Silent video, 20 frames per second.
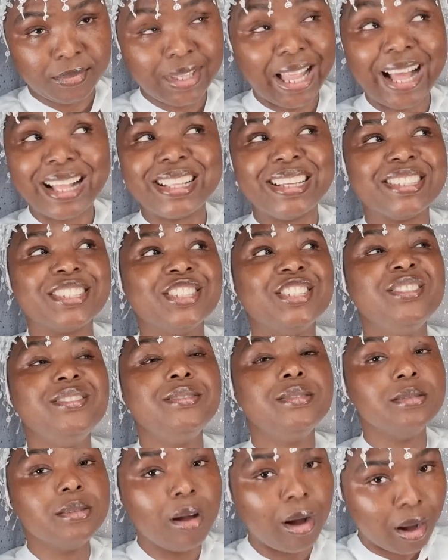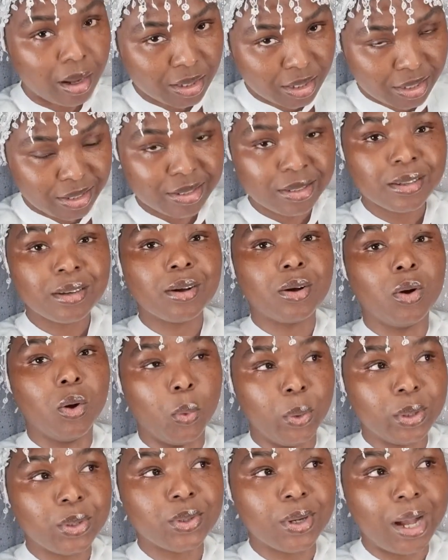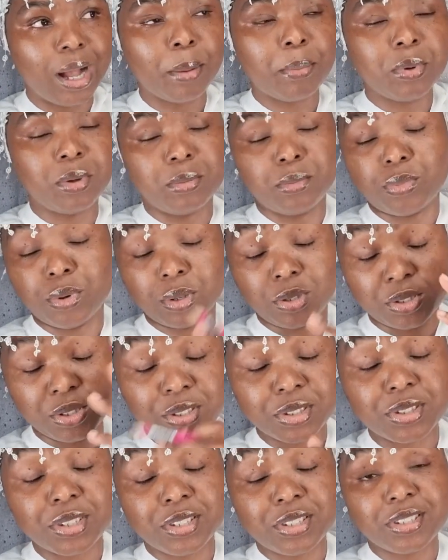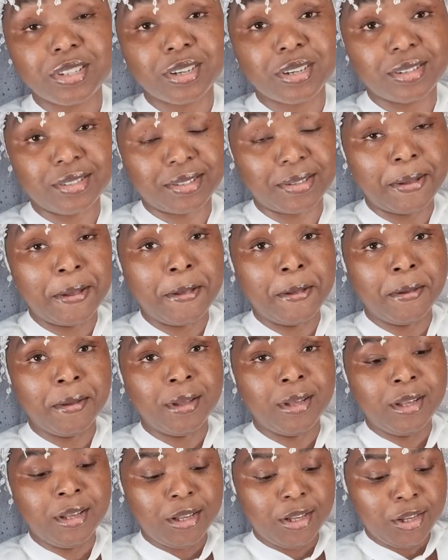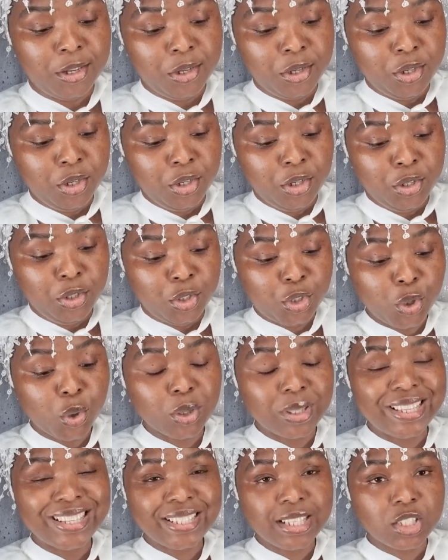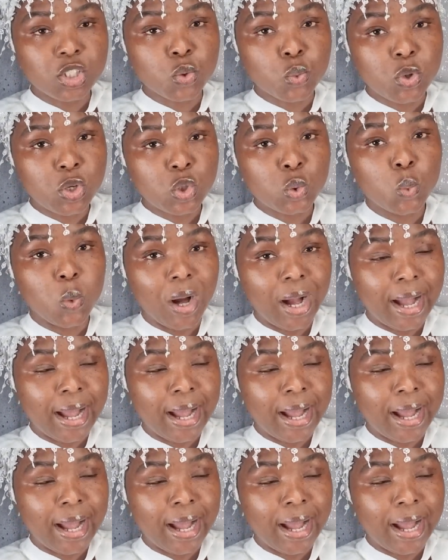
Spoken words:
That is not going to happen, brothers and sisters. So this is the reason